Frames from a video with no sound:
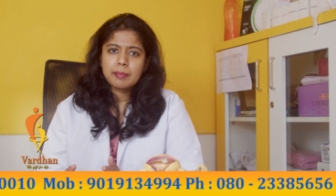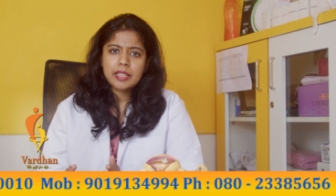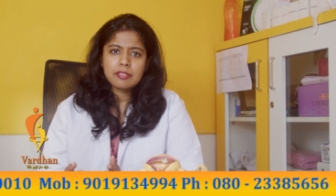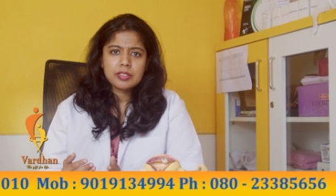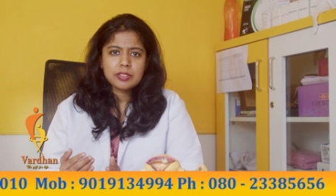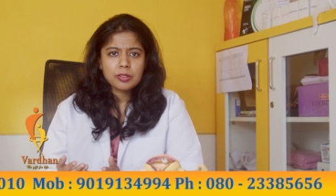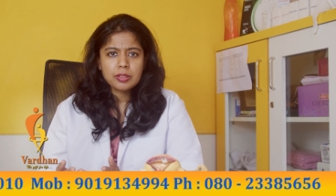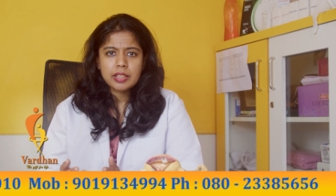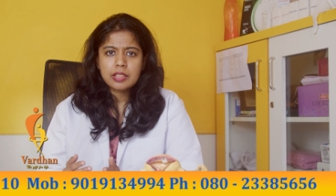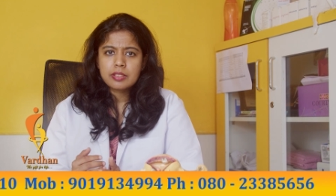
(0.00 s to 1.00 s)
breakfast or
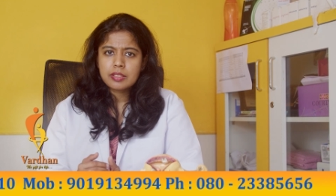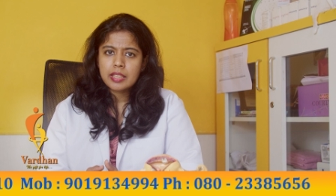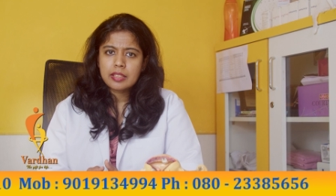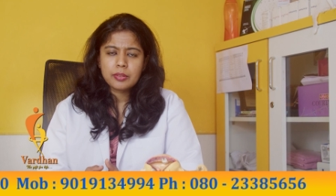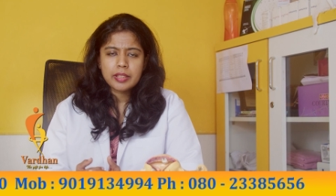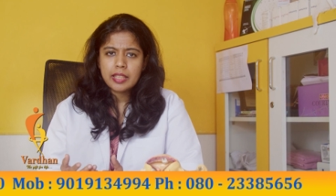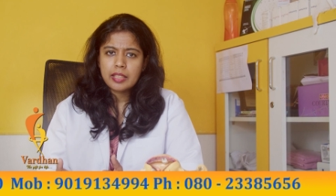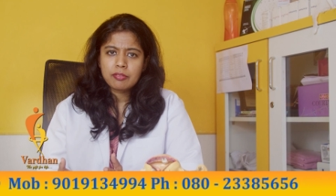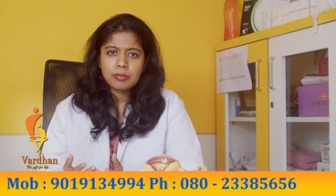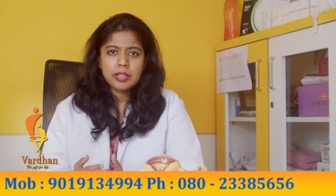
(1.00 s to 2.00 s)
lunch, and you can
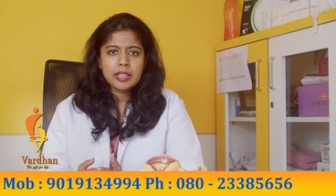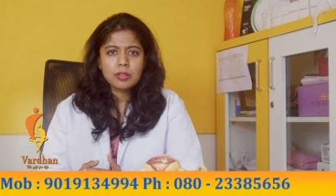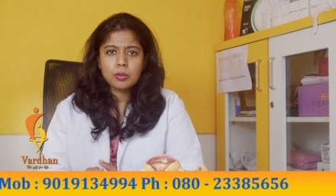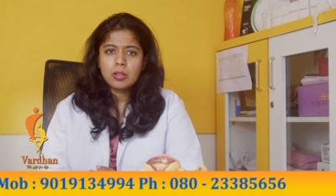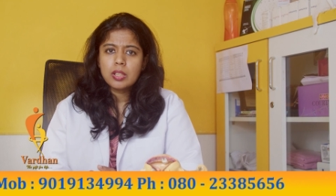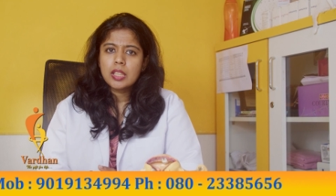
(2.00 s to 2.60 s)
have food and go.